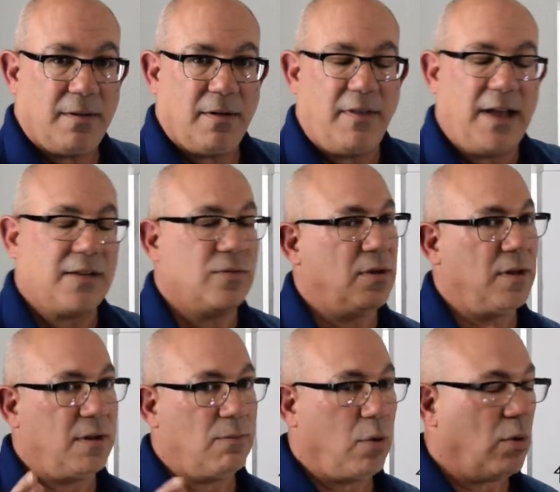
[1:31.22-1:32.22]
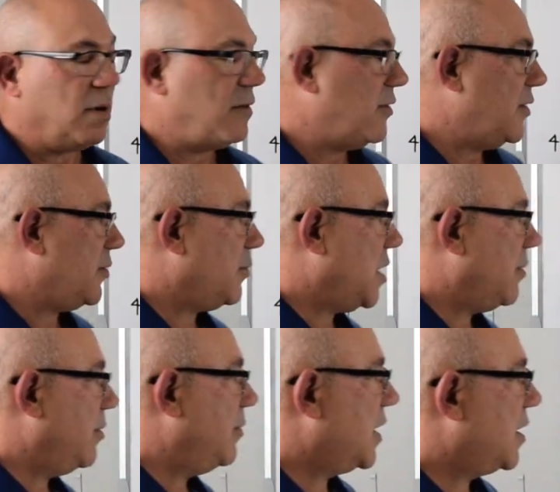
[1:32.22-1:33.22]
and that's really important for this
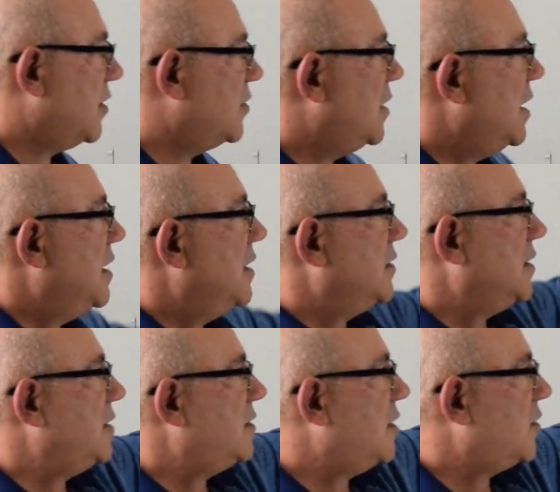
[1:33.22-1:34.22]
problem because since they're